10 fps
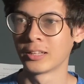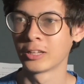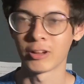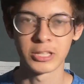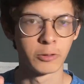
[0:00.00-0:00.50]

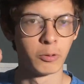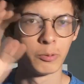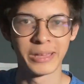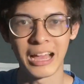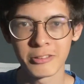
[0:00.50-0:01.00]
Goretzka will
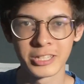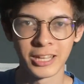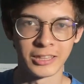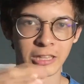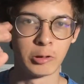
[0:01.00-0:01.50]
be out
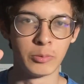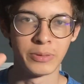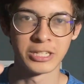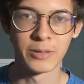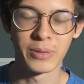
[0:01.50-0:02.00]
again, and it will be
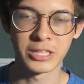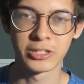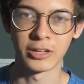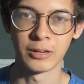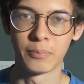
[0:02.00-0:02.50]

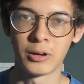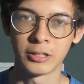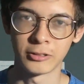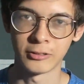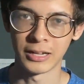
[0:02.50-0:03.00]
Sabitzer
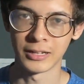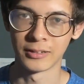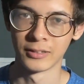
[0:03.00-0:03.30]
partnering